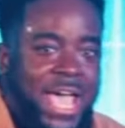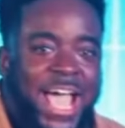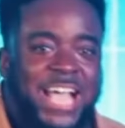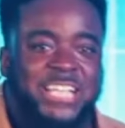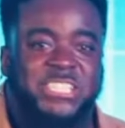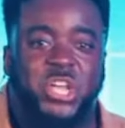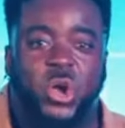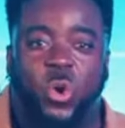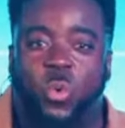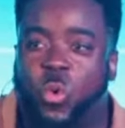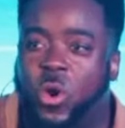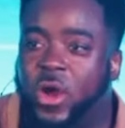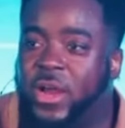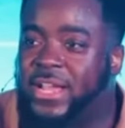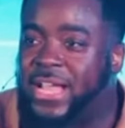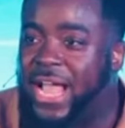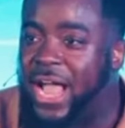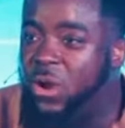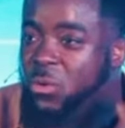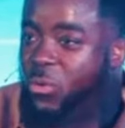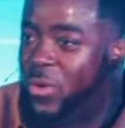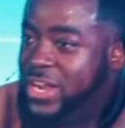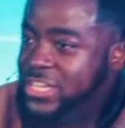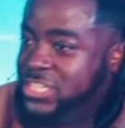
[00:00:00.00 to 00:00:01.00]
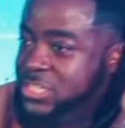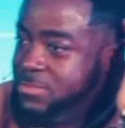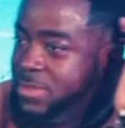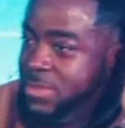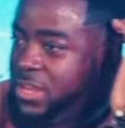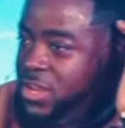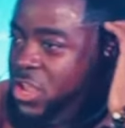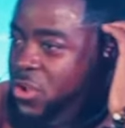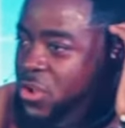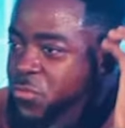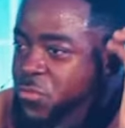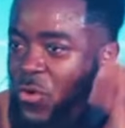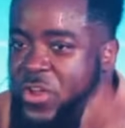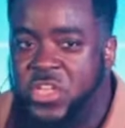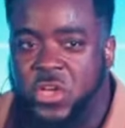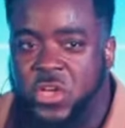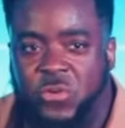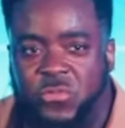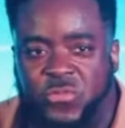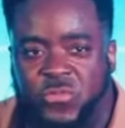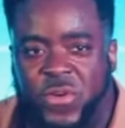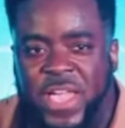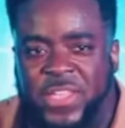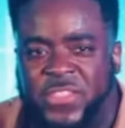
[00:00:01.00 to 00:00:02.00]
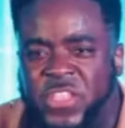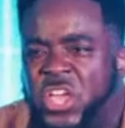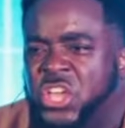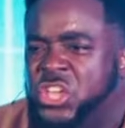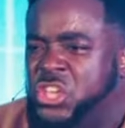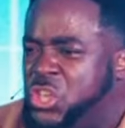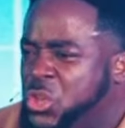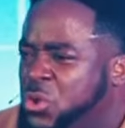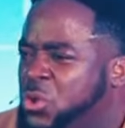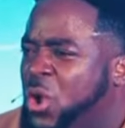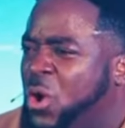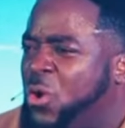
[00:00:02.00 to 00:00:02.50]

as a workout regimen for your faith. You